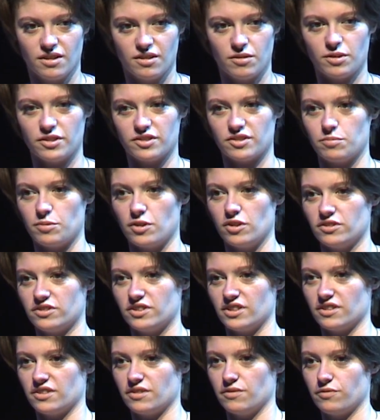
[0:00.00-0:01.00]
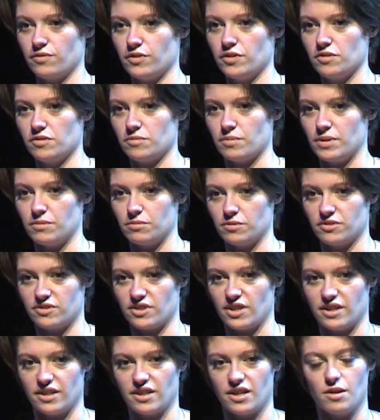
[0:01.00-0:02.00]
Where's the politics in food, people
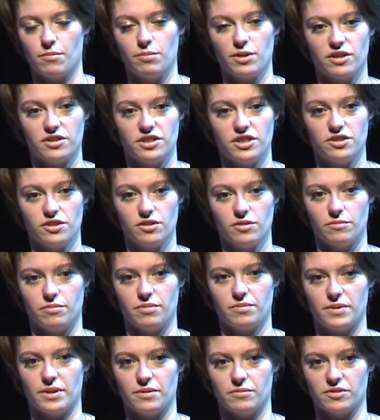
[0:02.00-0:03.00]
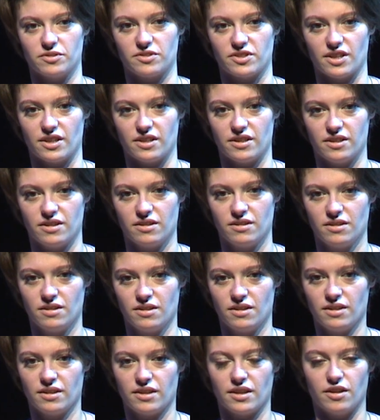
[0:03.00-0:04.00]
say? Get a bloody job, people say.
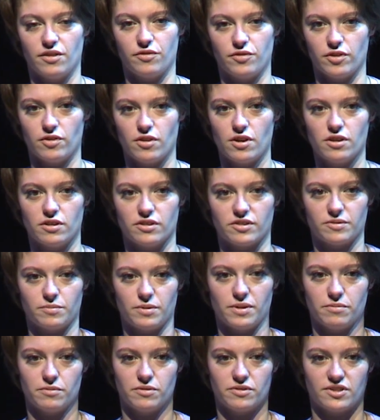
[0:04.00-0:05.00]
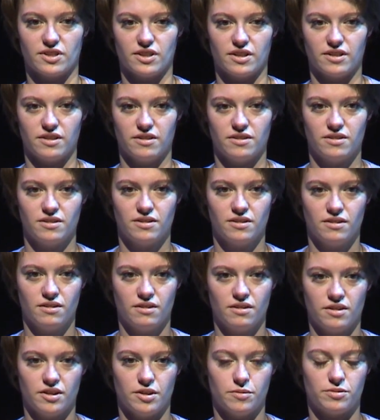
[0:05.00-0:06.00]
Get off your arse, people say.
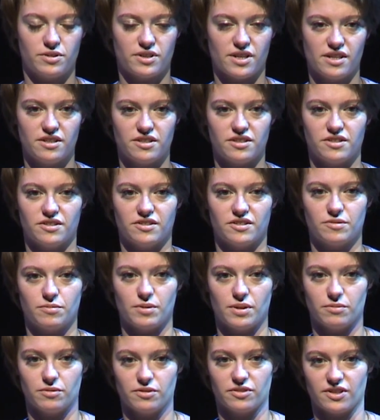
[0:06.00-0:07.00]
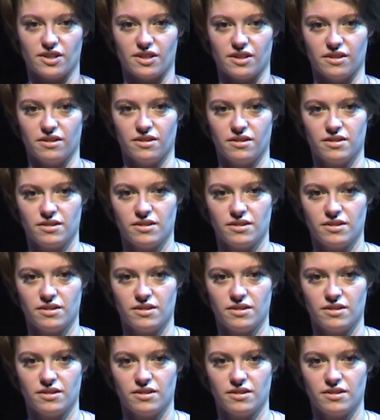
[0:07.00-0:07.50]
You're pretentious, people say.